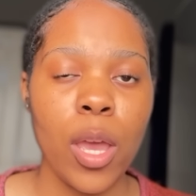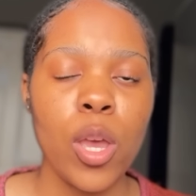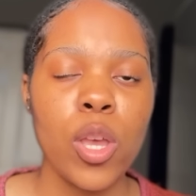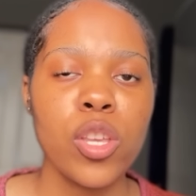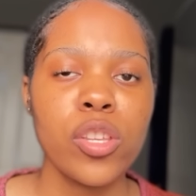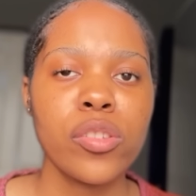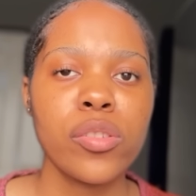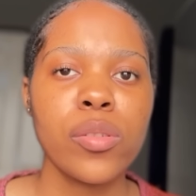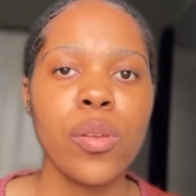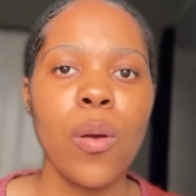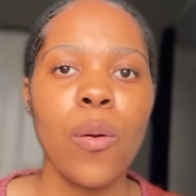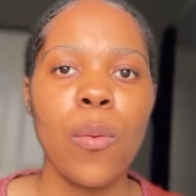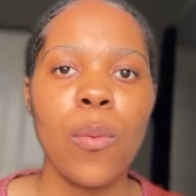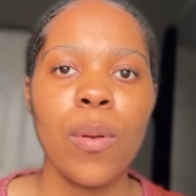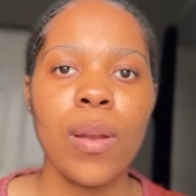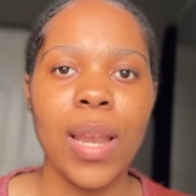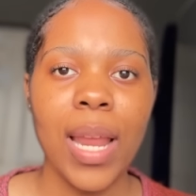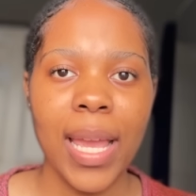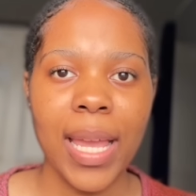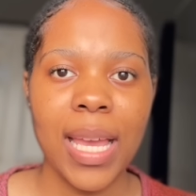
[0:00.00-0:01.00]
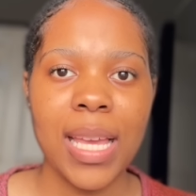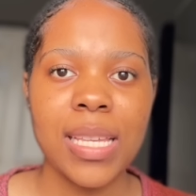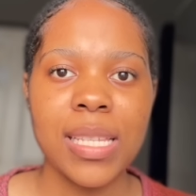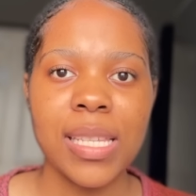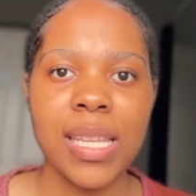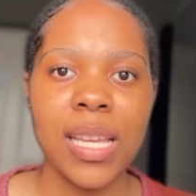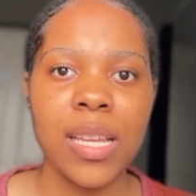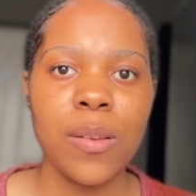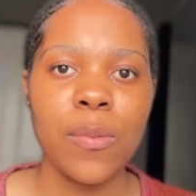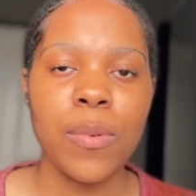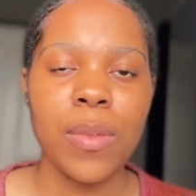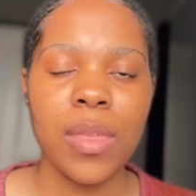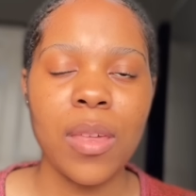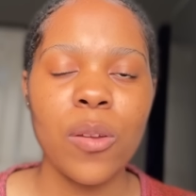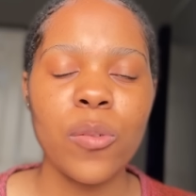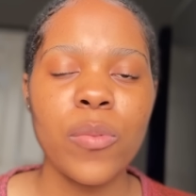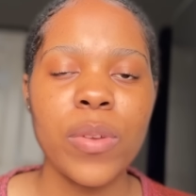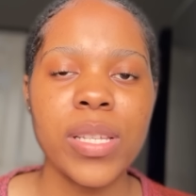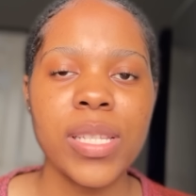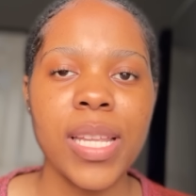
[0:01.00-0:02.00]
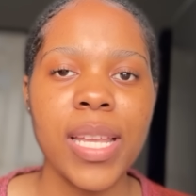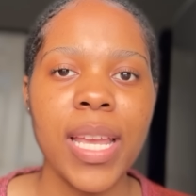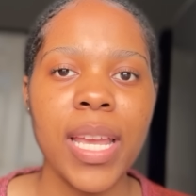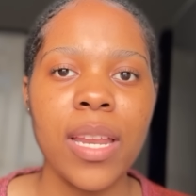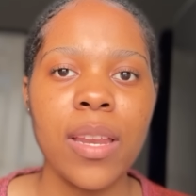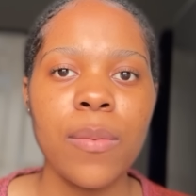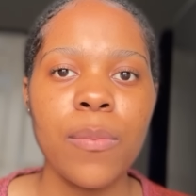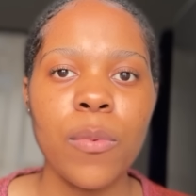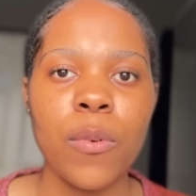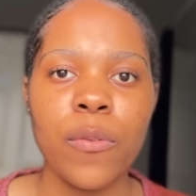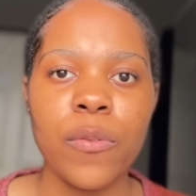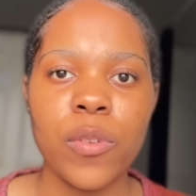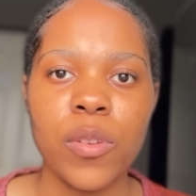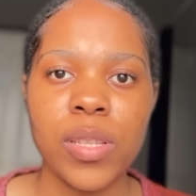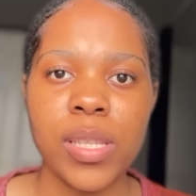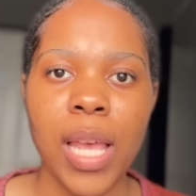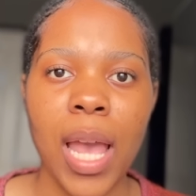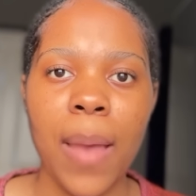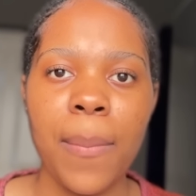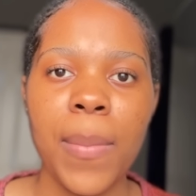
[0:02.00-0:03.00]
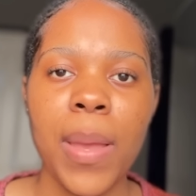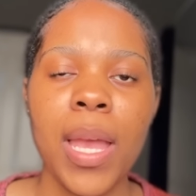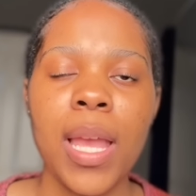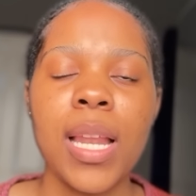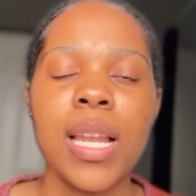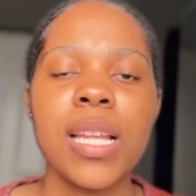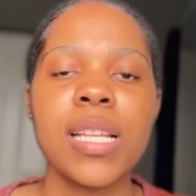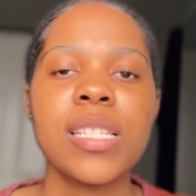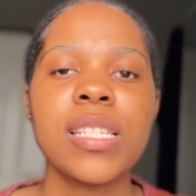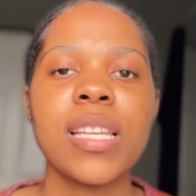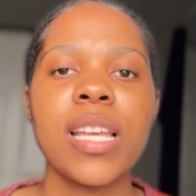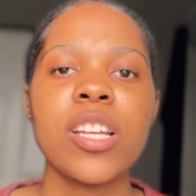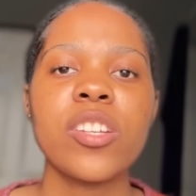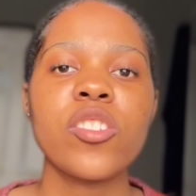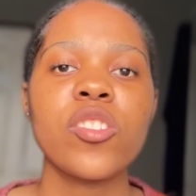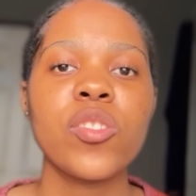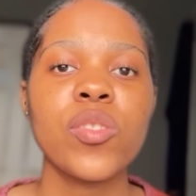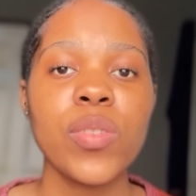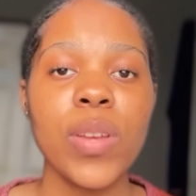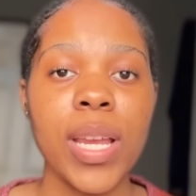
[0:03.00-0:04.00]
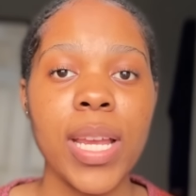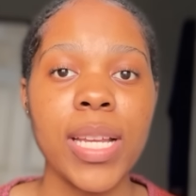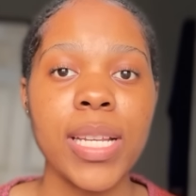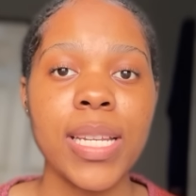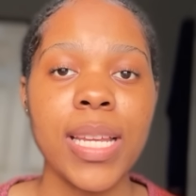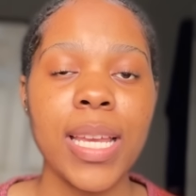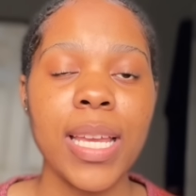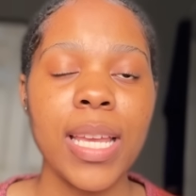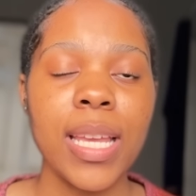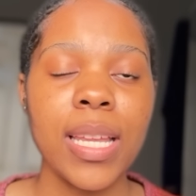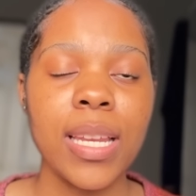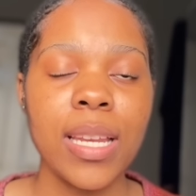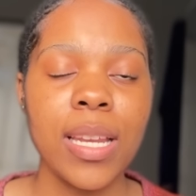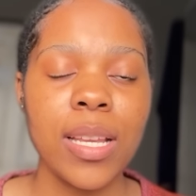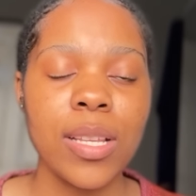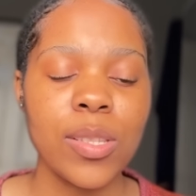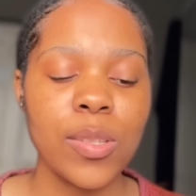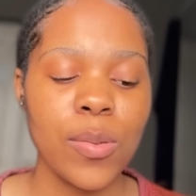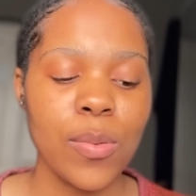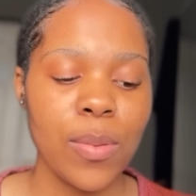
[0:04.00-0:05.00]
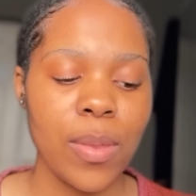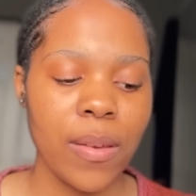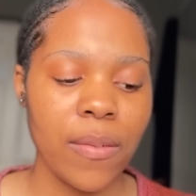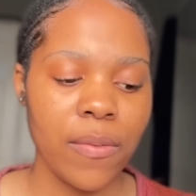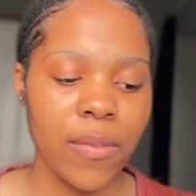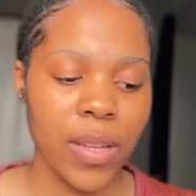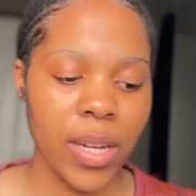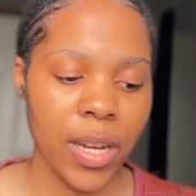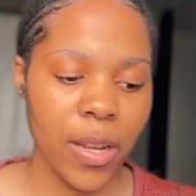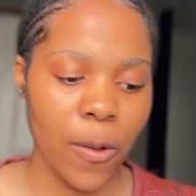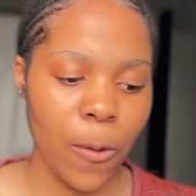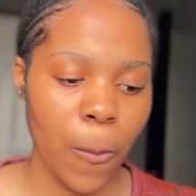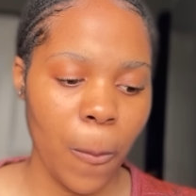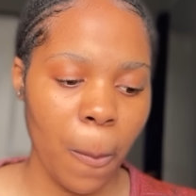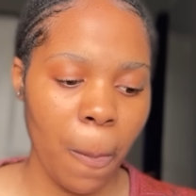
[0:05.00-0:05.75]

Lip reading: So like I said, without wasting any more of your time, let's get straight into the video.